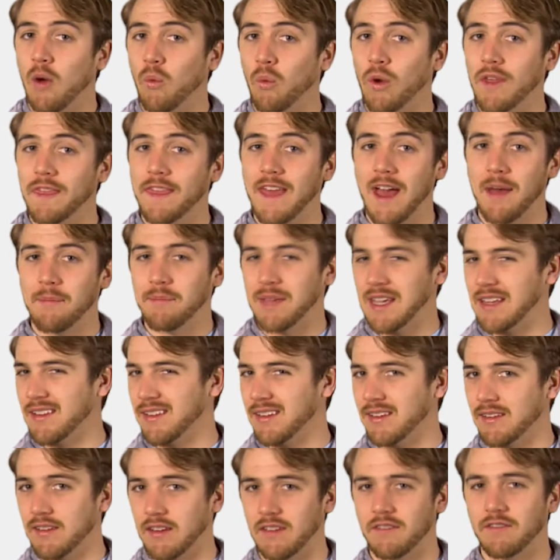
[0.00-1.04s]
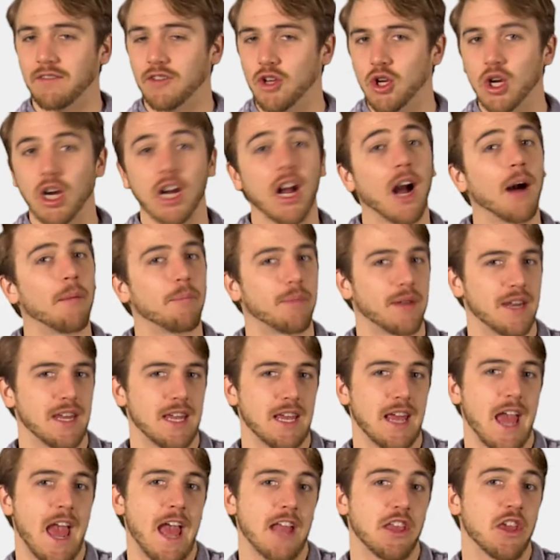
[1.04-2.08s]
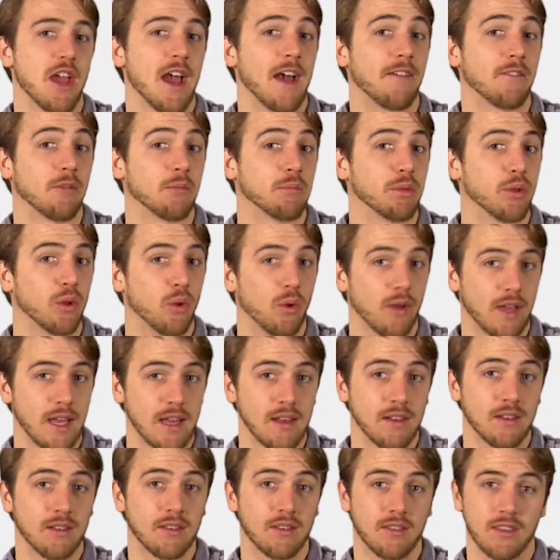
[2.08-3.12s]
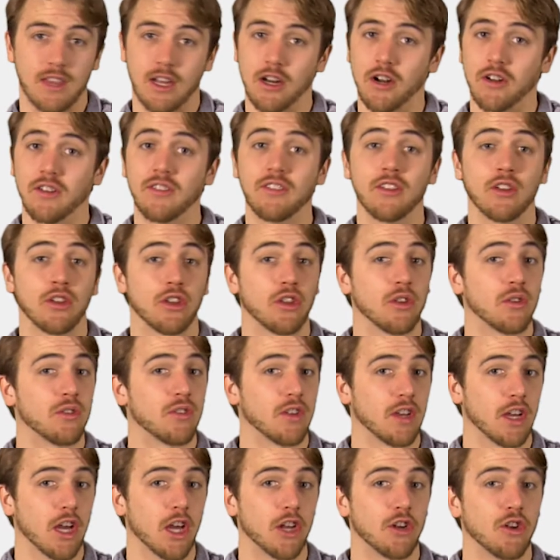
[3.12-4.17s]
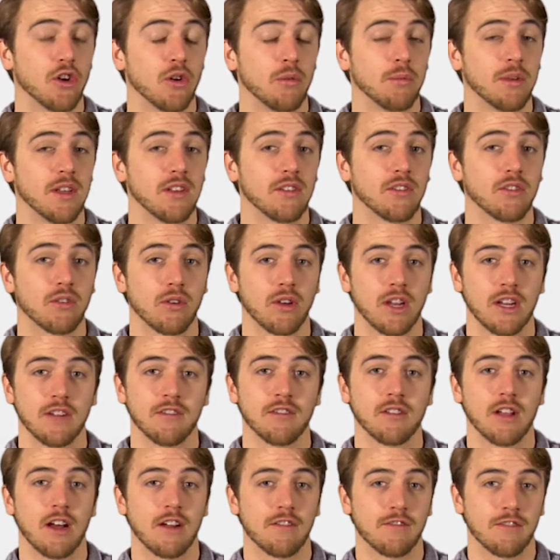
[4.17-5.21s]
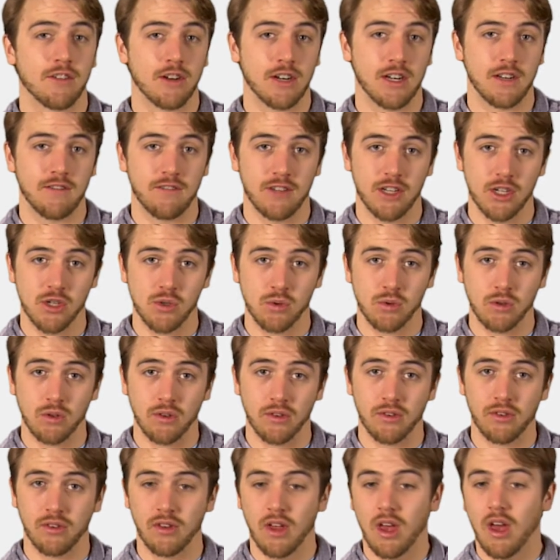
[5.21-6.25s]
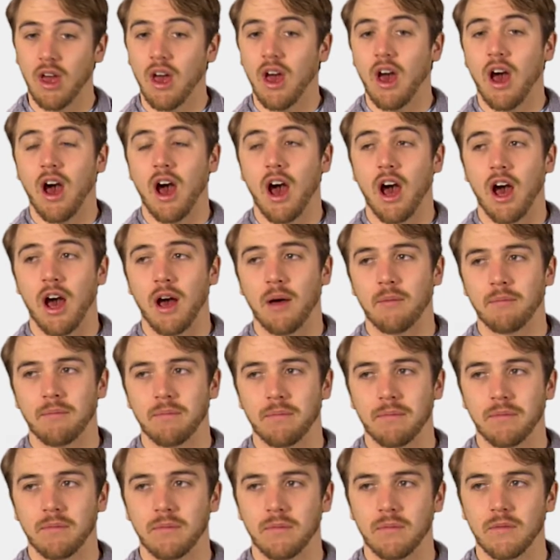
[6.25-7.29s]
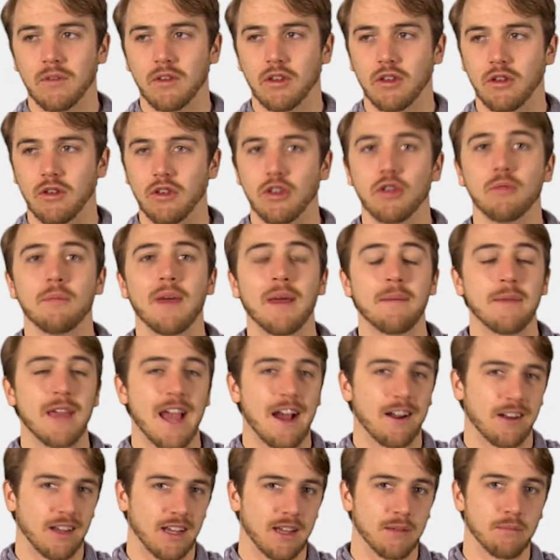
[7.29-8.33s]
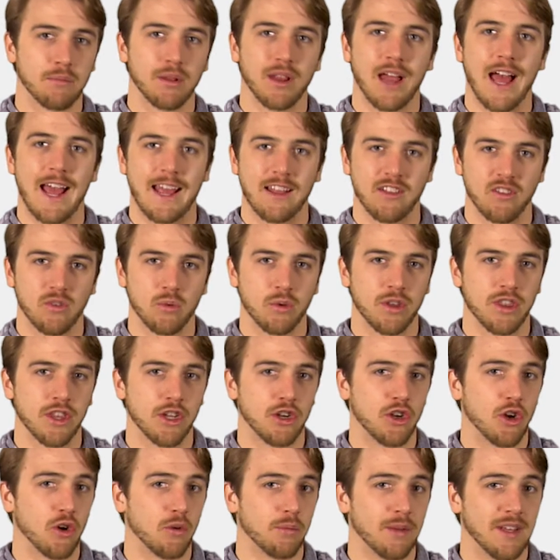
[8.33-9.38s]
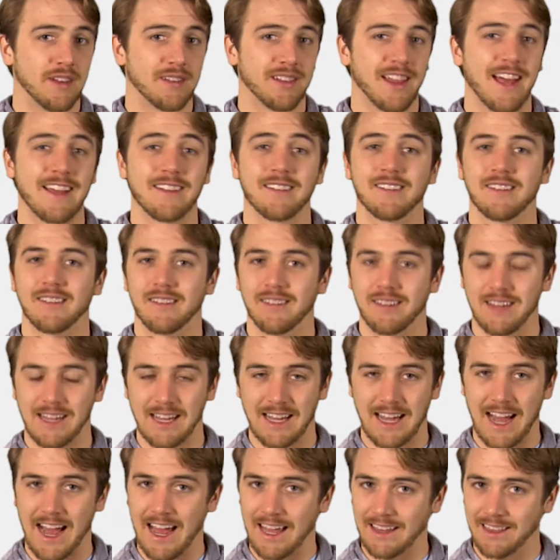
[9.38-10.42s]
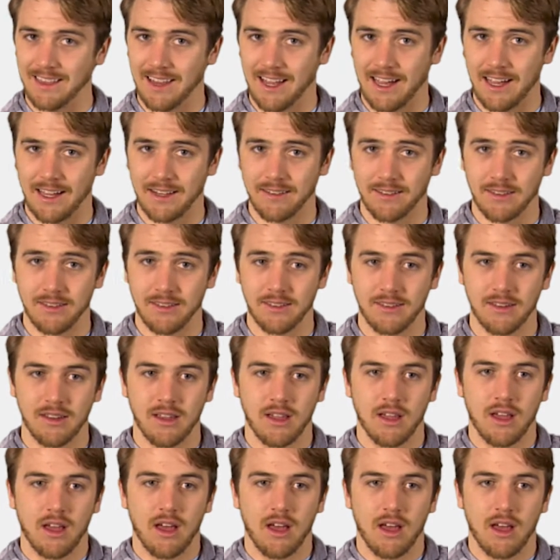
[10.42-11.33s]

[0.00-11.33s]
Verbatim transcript: what that means is if you're a company and you have employees that are still using Adobe's Creative Cloud for Individuals, um, you, you, may be out of compliance with Adobe's licensing guidelines.